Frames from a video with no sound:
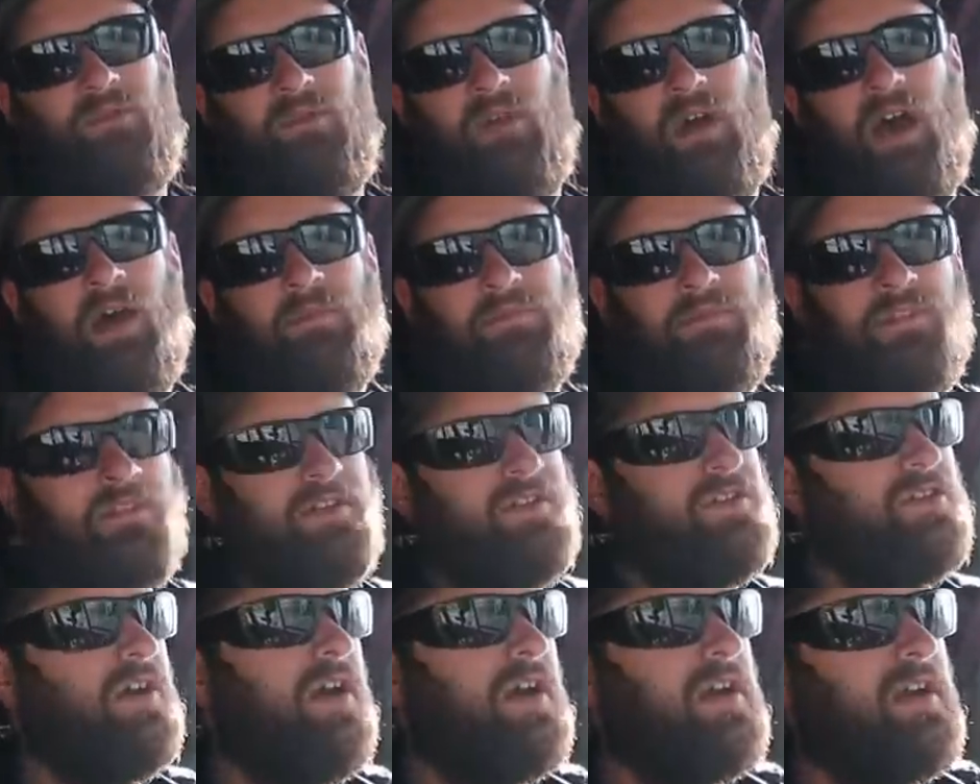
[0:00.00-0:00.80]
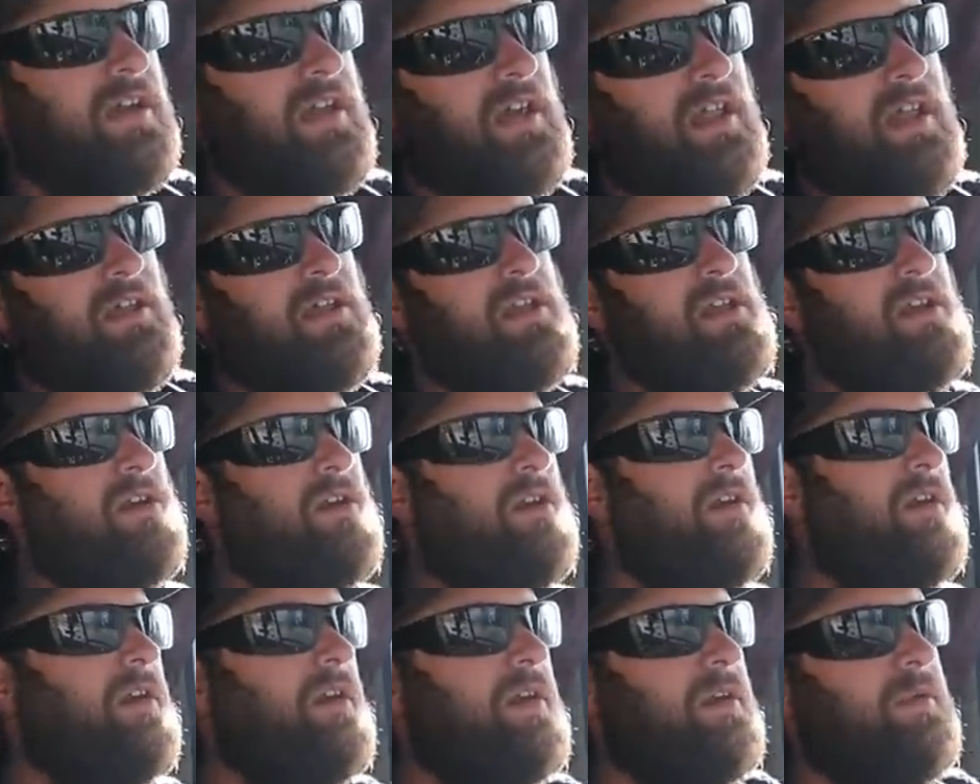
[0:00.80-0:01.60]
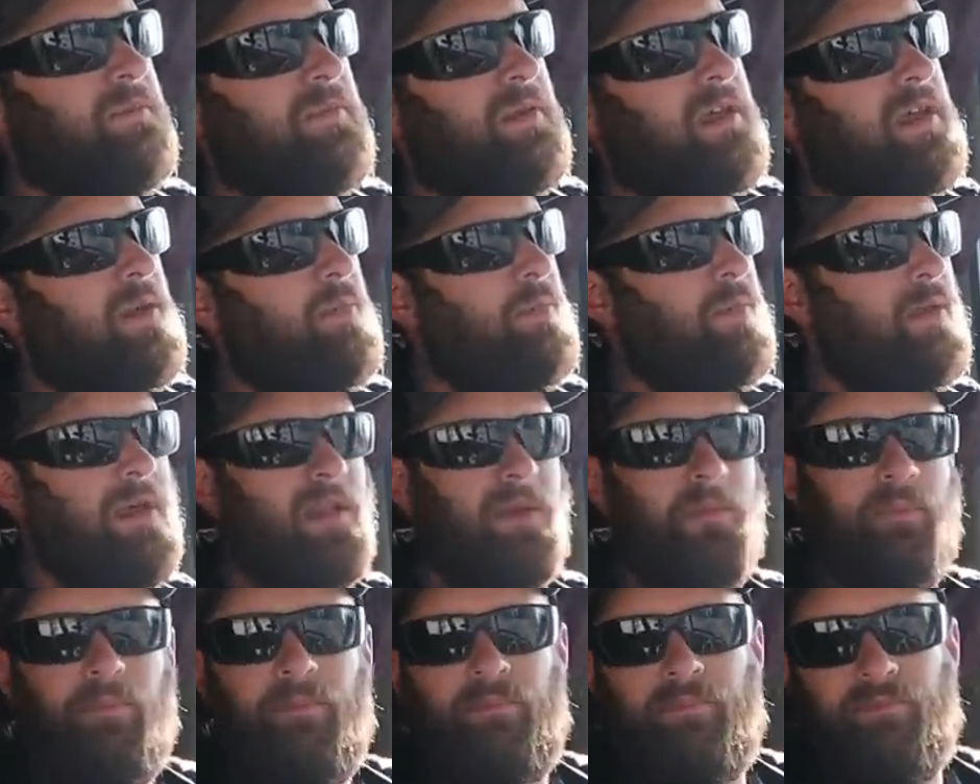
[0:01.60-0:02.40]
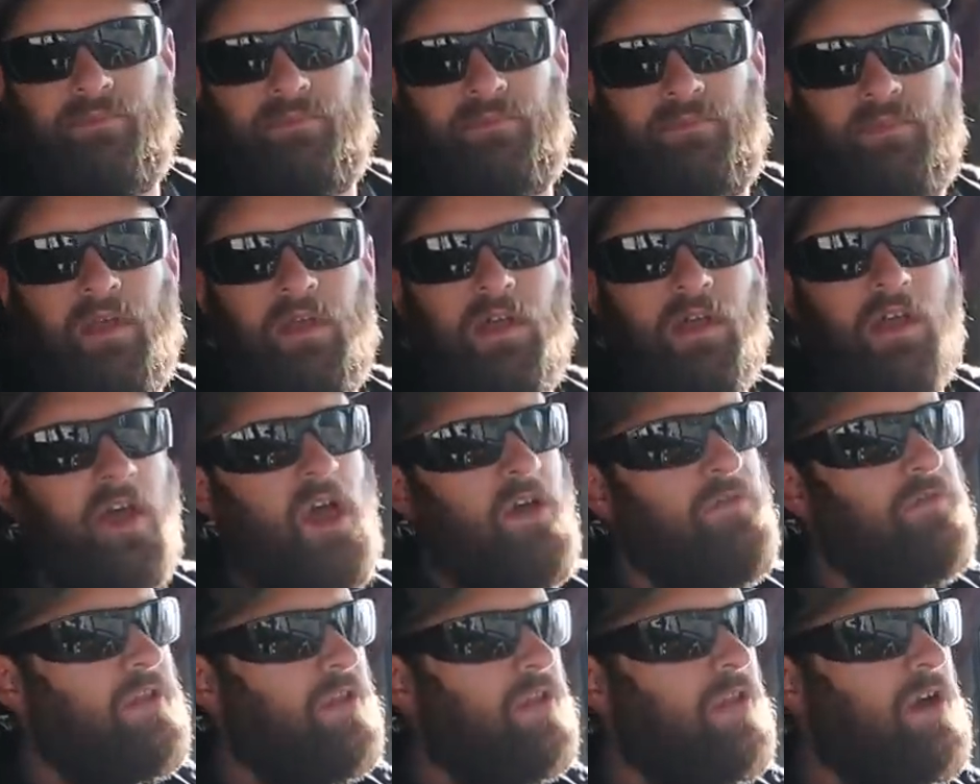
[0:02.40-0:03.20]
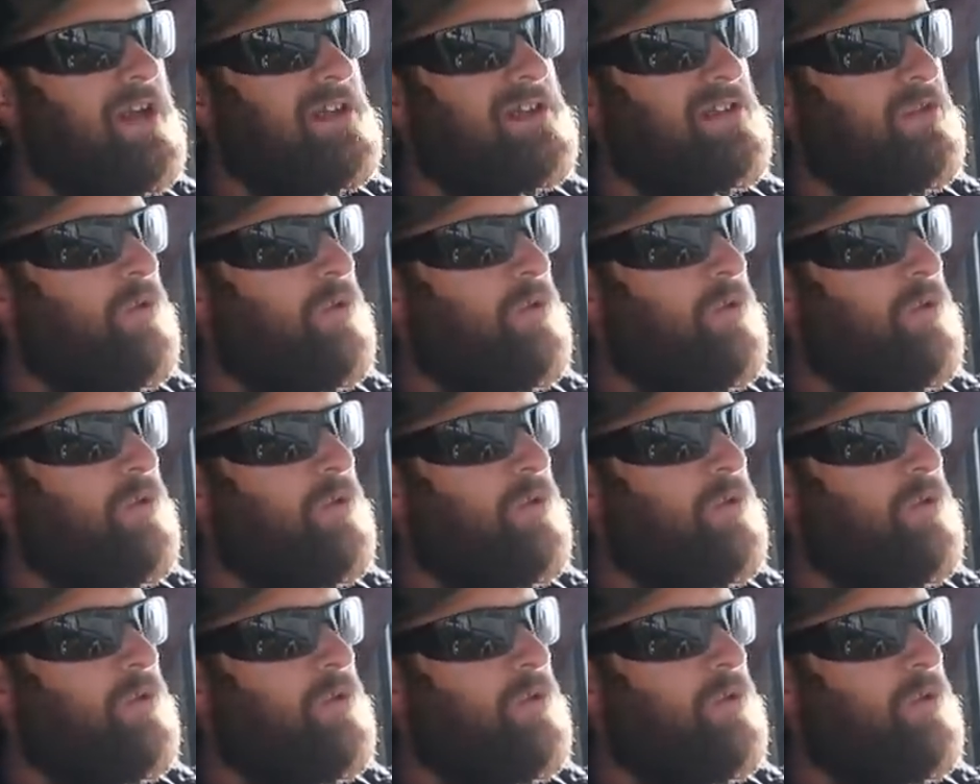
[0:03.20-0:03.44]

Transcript: hopped in the truck, kinda in a hurry, hit a bend. If you look, the